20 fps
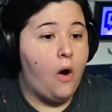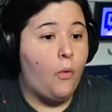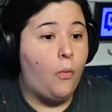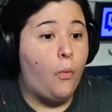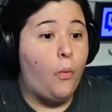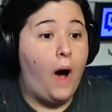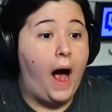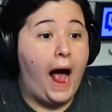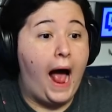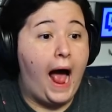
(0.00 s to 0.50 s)

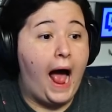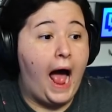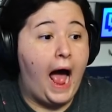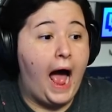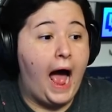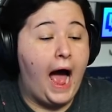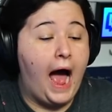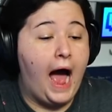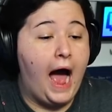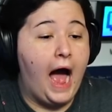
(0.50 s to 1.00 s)

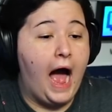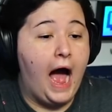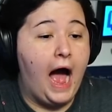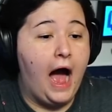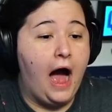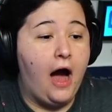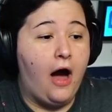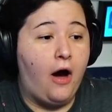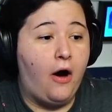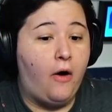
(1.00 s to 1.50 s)

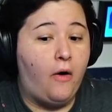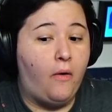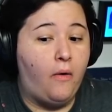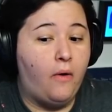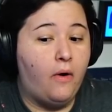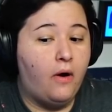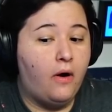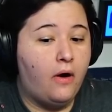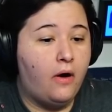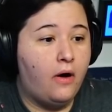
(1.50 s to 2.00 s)
Wow.
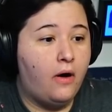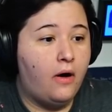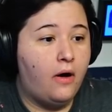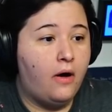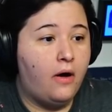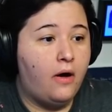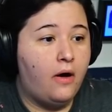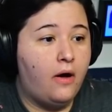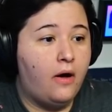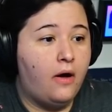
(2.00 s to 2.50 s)
Off you
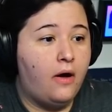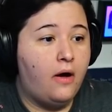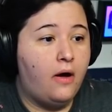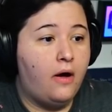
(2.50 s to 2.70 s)
go.